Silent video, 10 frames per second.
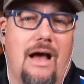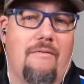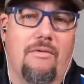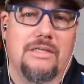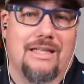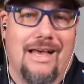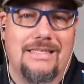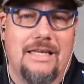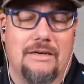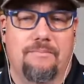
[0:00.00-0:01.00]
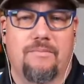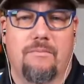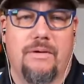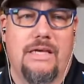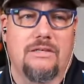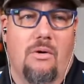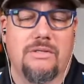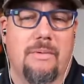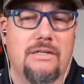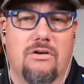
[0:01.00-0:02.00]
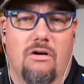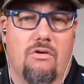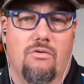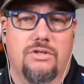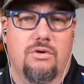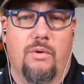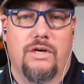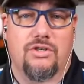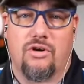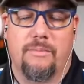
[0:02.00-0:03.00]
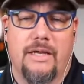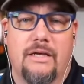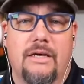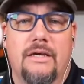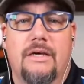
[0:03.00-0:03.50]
I've always liked him, but he's always my dark horse to win a tournament.